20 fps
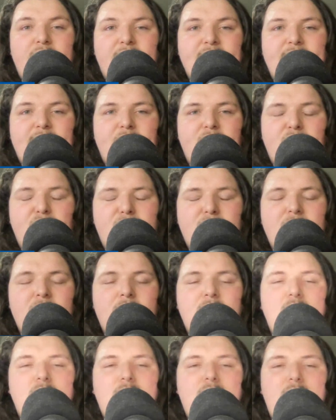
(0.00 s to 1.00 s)
of Isaiah Roby
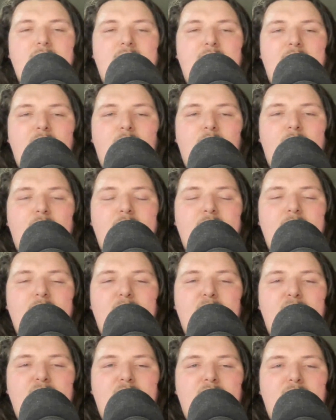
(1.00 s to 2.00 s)
and want
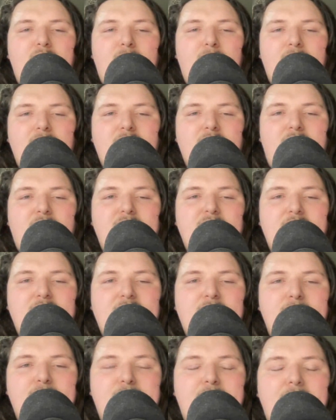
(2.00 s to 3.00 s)
him moving forward this
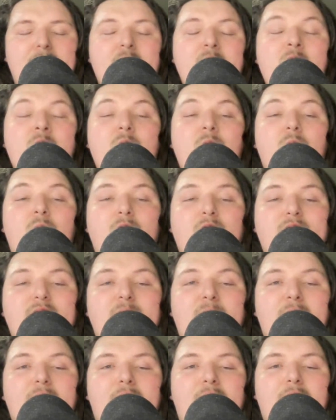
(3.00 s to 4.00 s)
offseason, but we'll
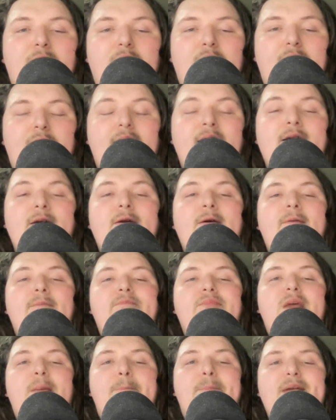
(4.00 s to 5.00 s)
see where the Thunder land.
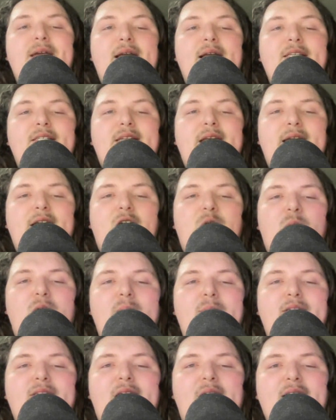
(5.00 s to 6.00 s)
The biggest
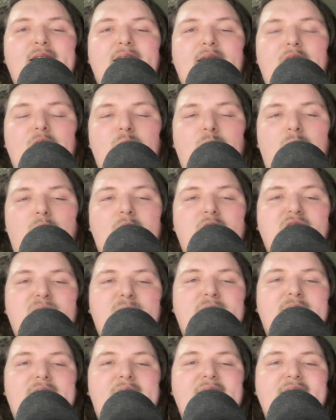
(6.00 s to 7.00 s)
takeaway besides Lindy Waters
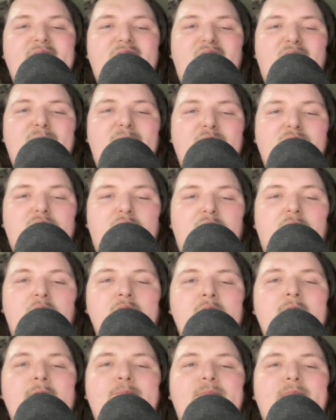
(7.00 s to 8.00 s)
and besides talking about Sarr,
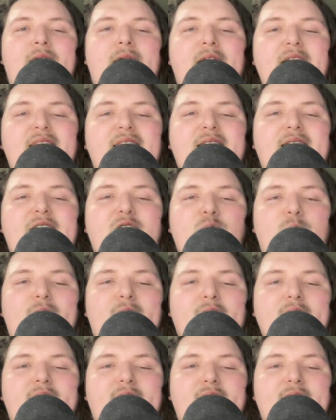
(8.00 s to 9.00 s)
I think is
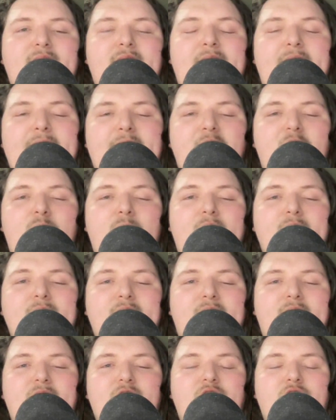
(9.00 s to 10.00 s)
Wiggins. I think that Aaron
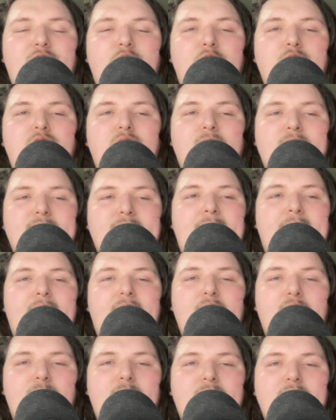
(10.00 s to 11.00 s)
Wiggins kind of showed you
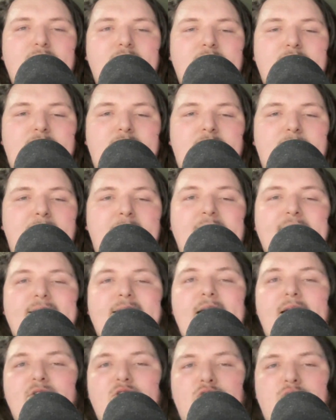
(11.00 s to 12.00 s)
exactly who he is in this game, and that
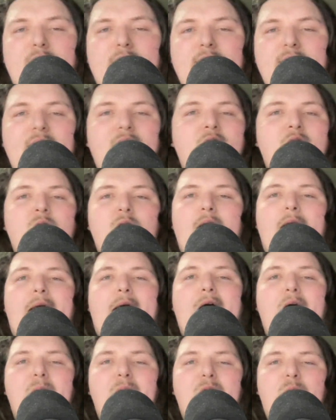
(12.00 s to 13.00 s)
sounds crazy.
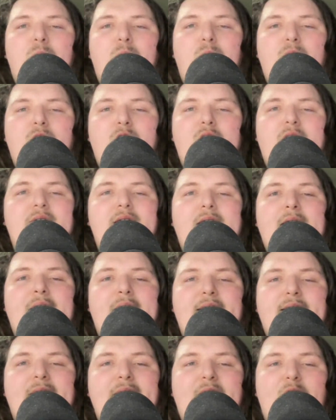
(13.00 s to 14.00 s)
How in the world can you have
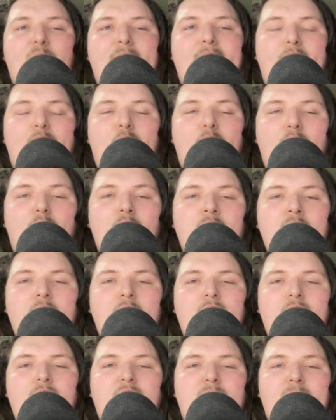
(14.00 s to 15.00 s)
a takeaway at all
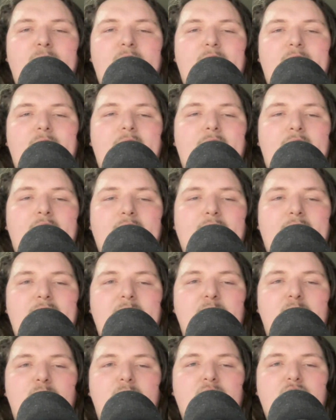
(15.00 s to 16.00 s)
from a
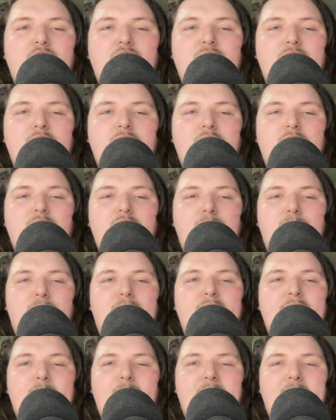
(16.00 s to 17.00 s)
game in which you're
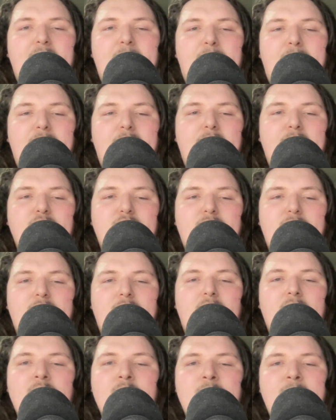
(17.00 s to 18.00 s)
playing with 8 players
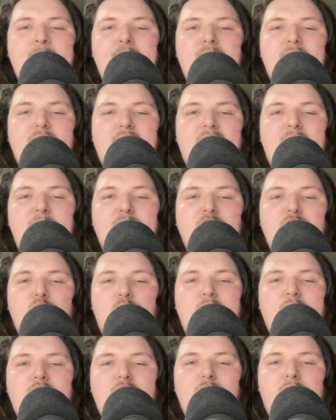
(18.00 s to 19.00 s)
and the team is
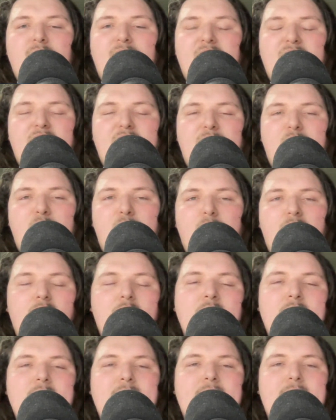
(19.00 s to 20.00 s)

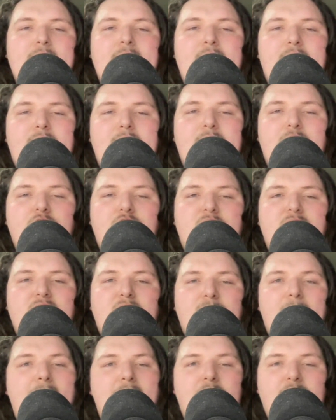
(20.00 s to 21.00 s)
22-54 and it just
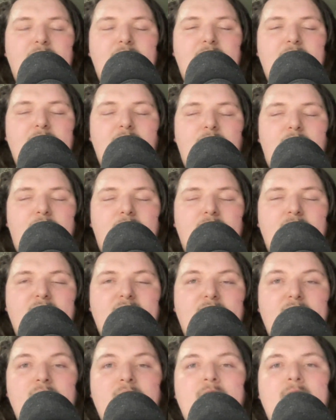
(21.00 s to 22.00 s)
doesn't matter at the end of the regular
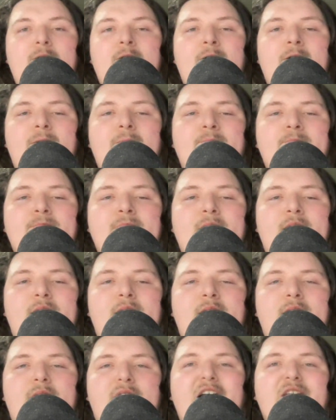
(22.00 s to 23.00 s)
season?
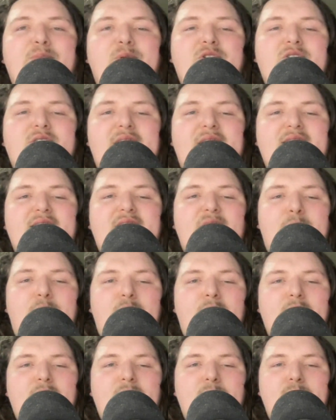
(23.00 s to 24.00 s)
That's precisely the
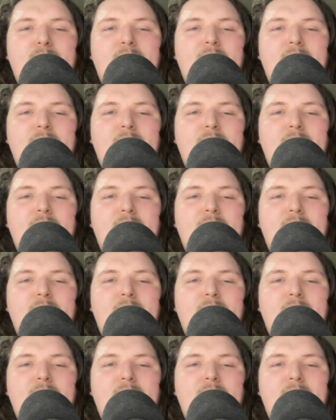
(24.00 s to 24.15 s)
point.